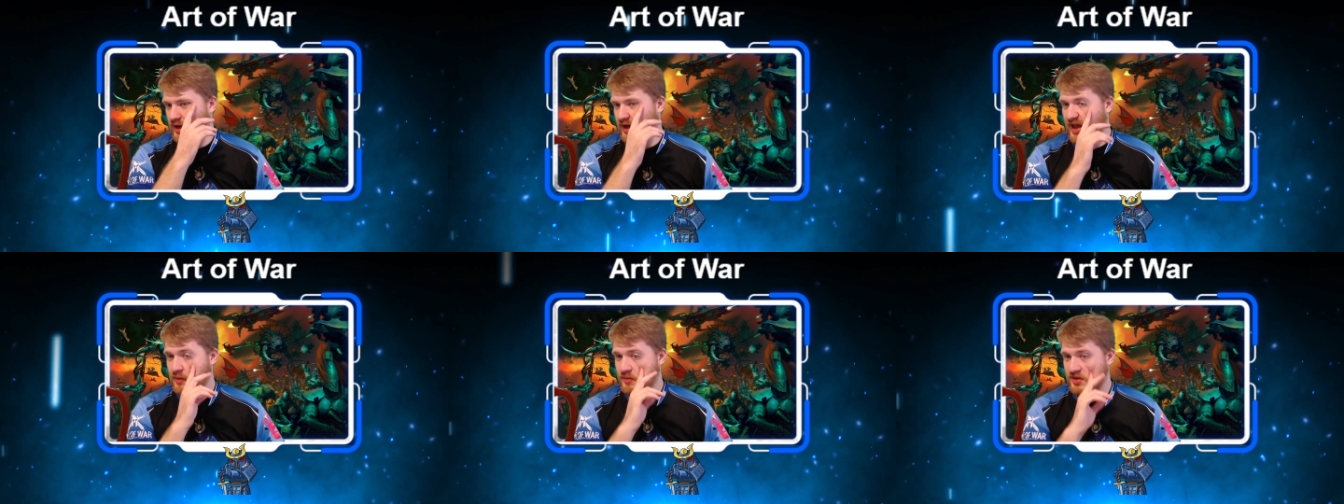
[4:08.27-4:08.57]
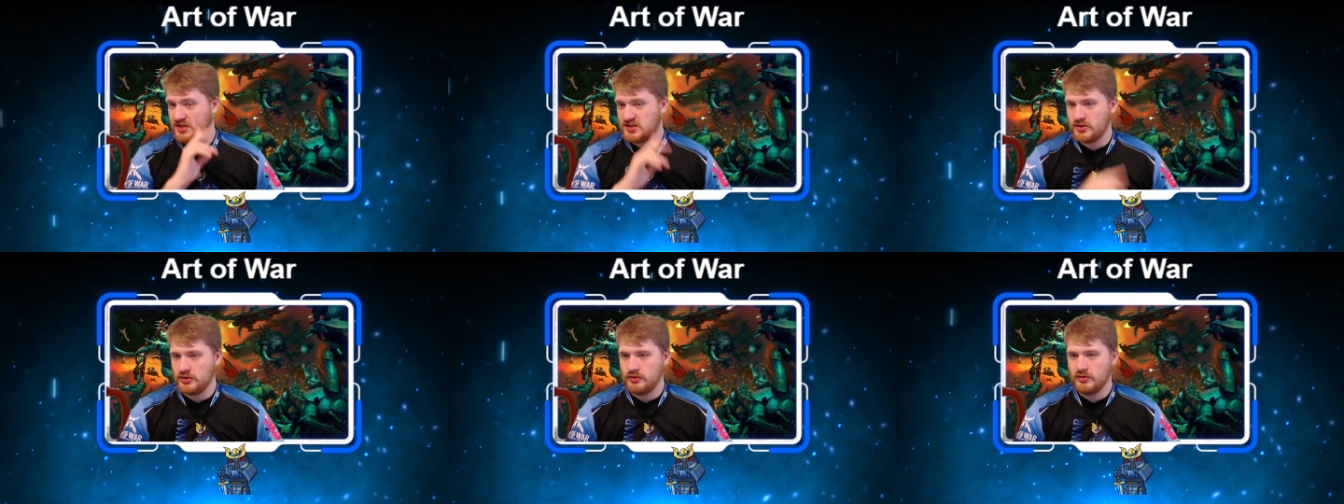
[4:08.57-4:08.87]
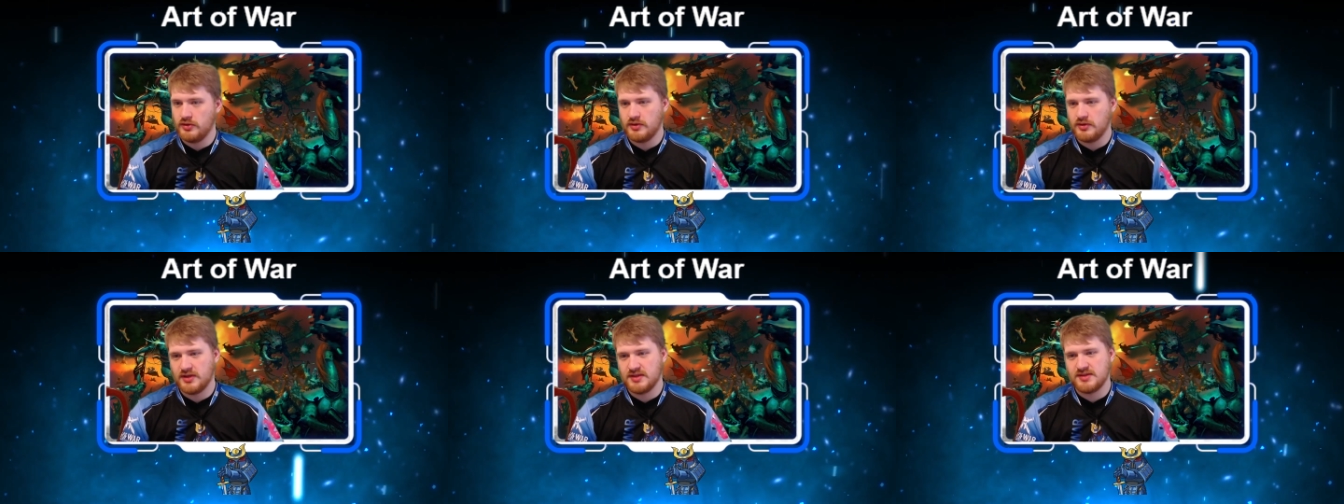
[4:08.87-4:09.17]
MSU
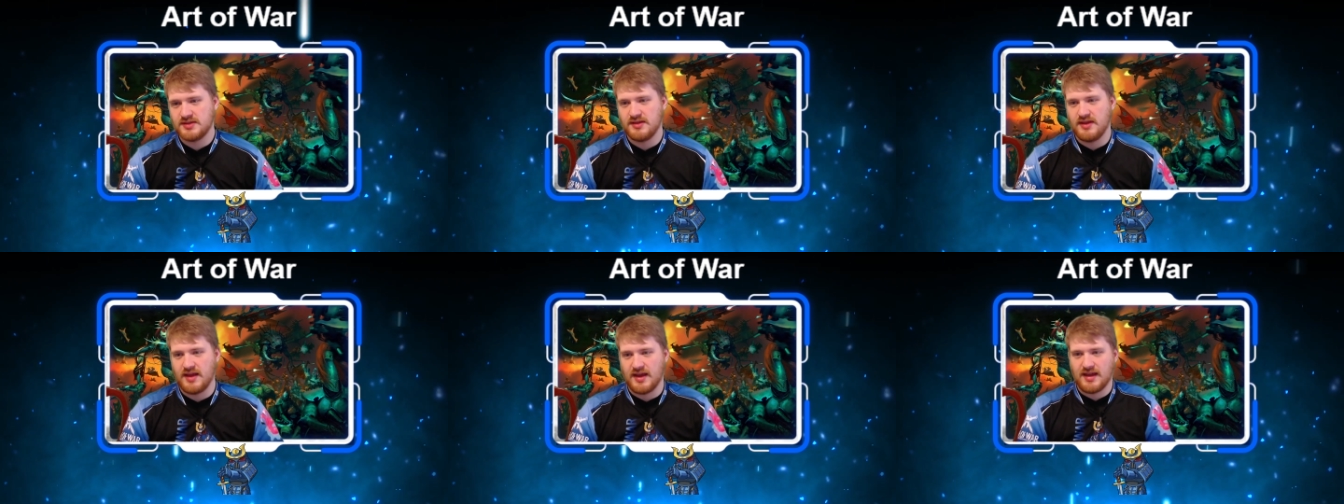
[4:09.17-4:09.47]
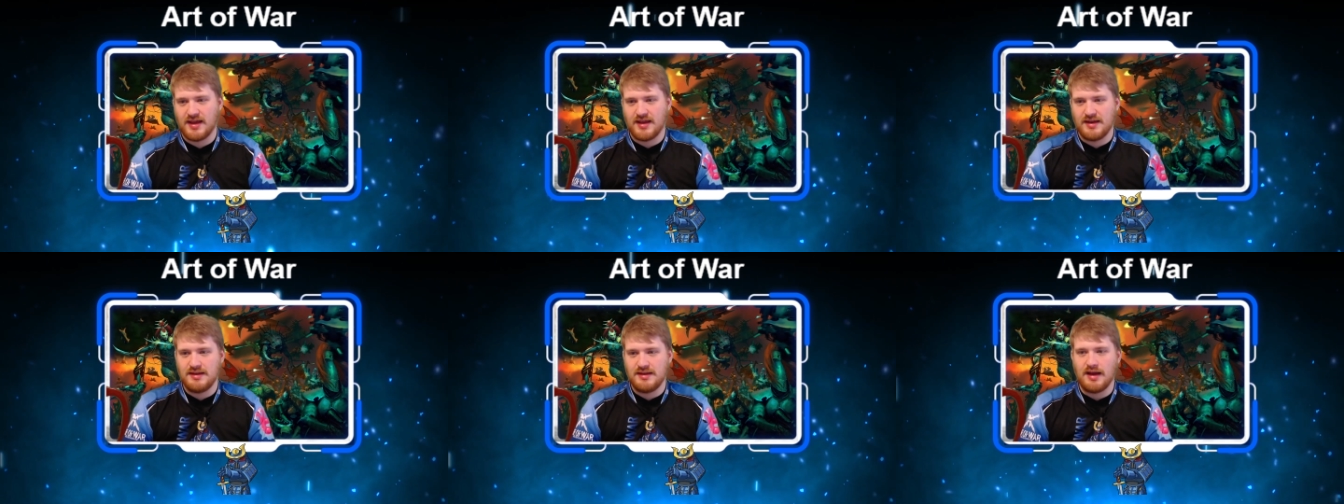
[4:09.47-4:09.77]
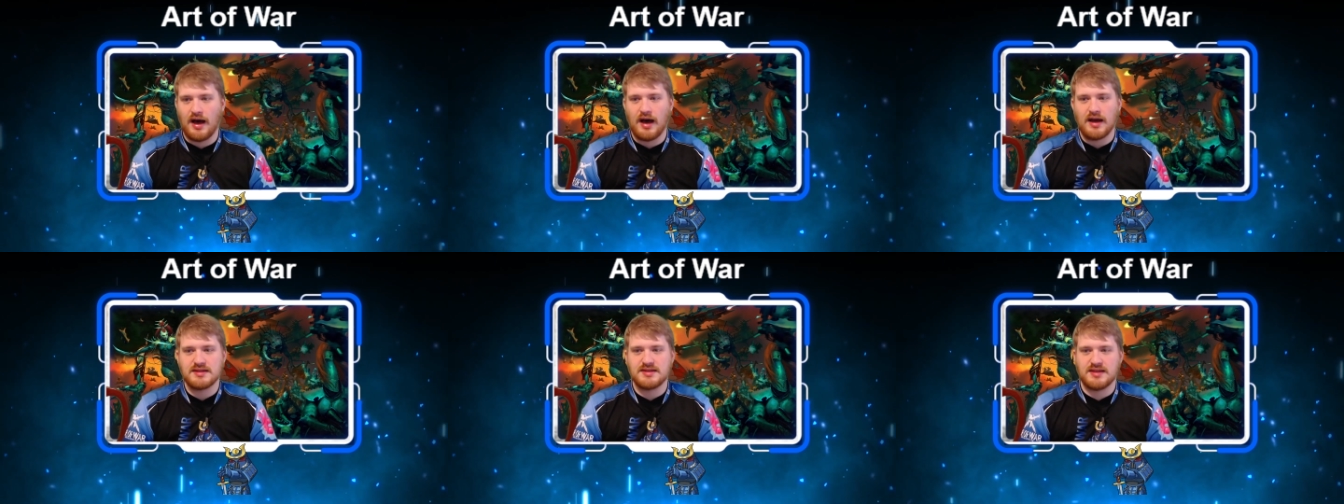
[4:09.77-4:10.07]
units that
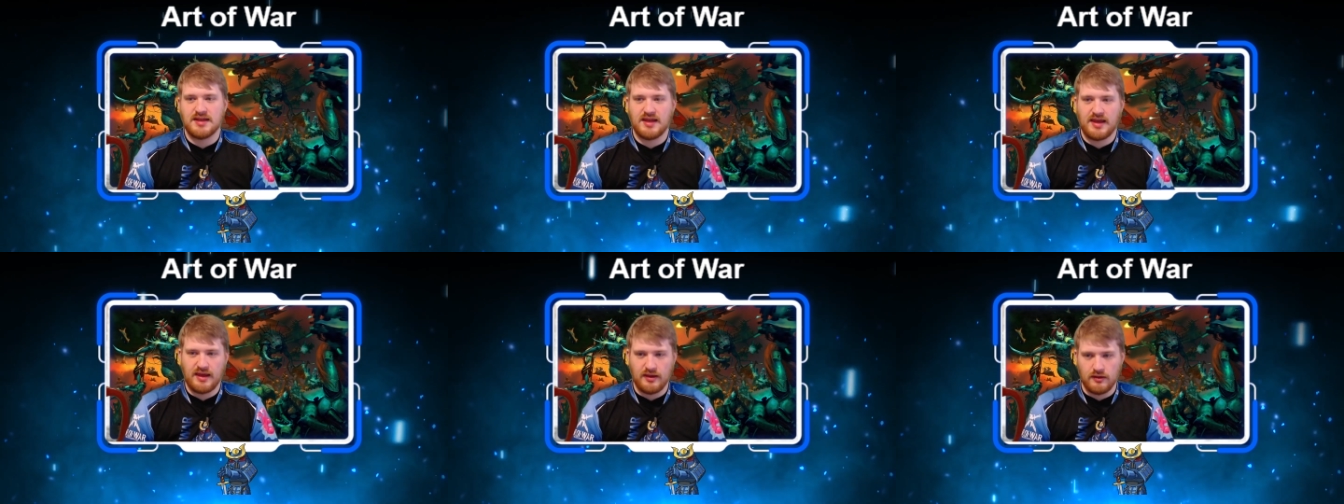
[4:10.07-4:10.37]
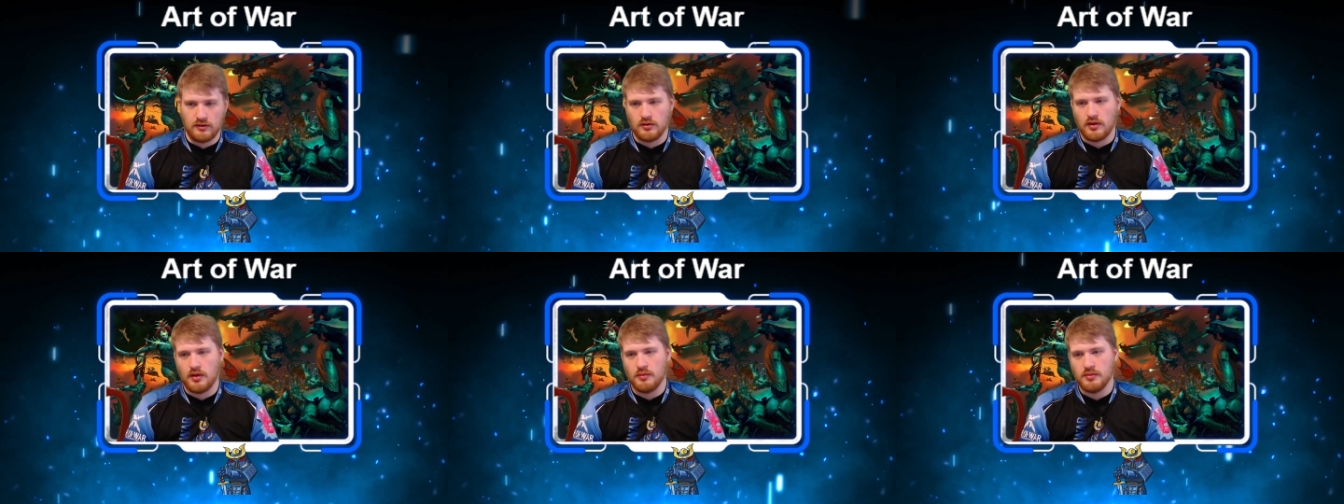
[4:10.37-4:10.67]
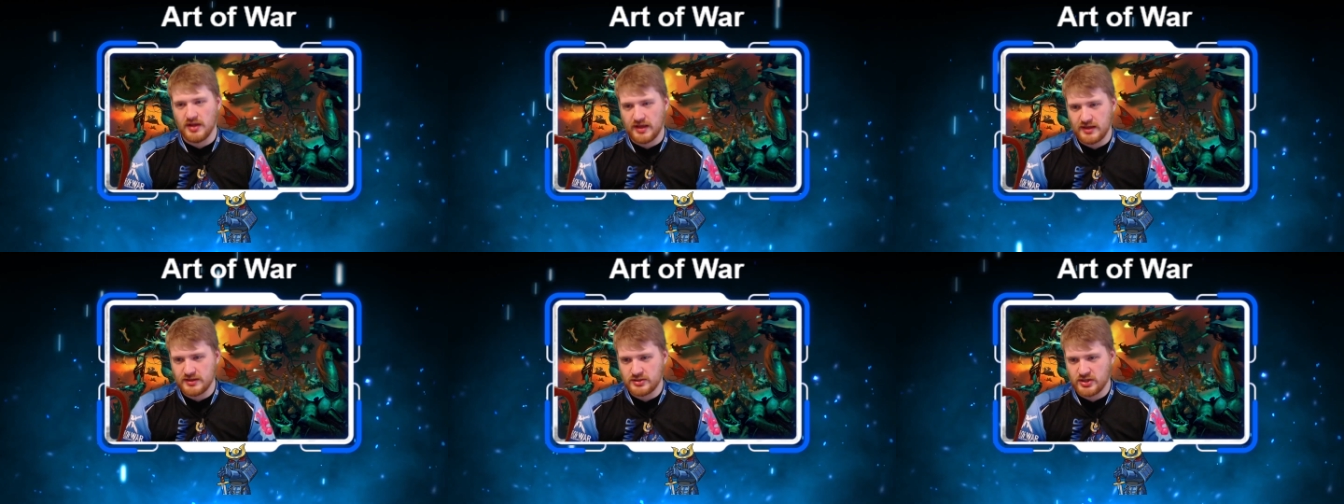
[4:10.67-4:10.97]
cannot kill a
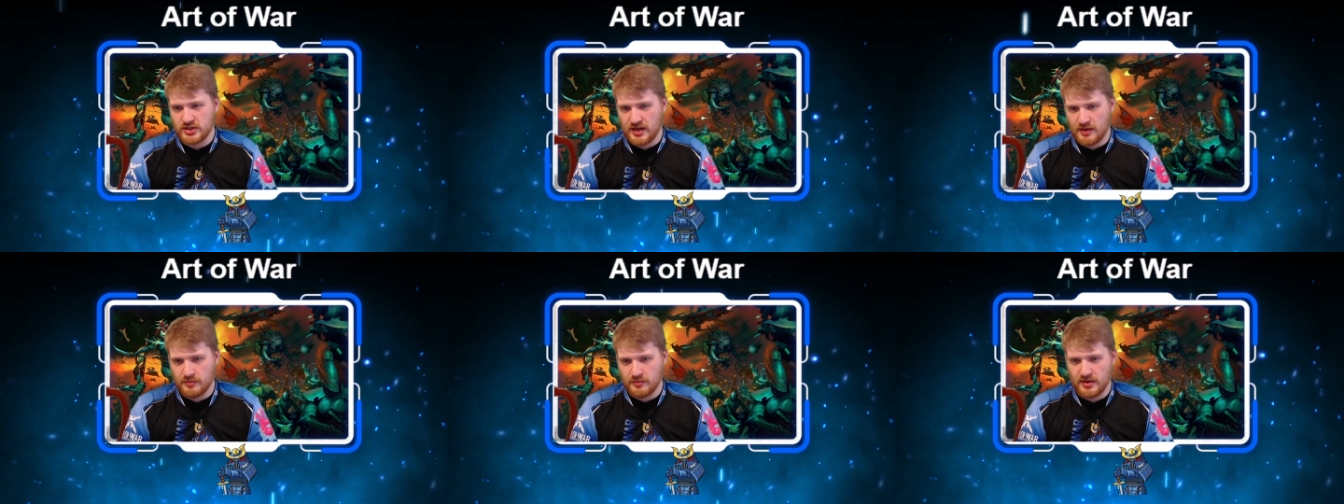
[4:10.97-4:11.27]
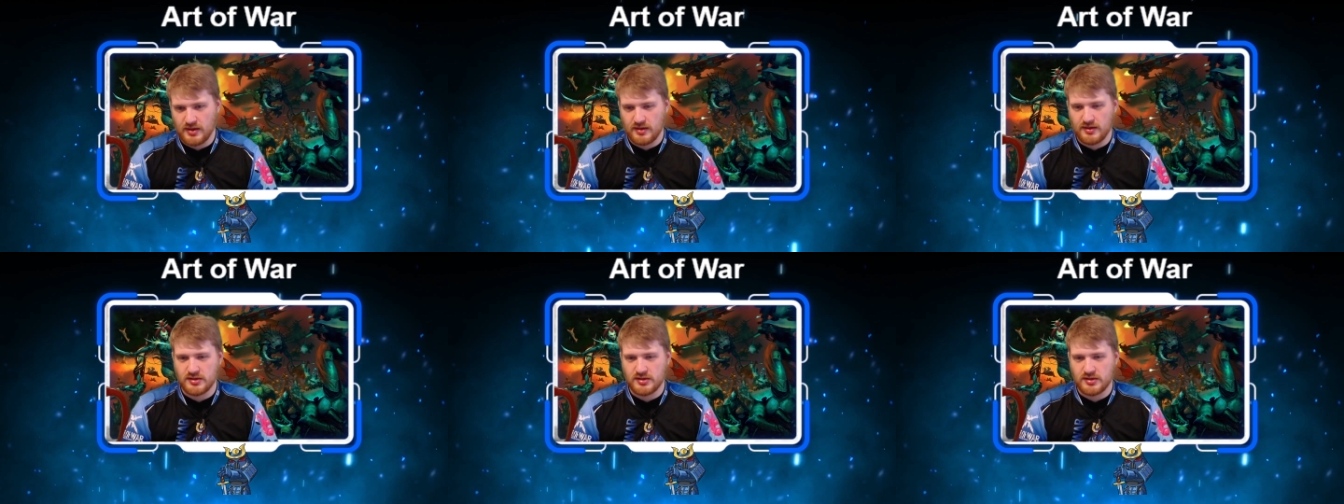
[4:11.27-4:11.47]
blade champion,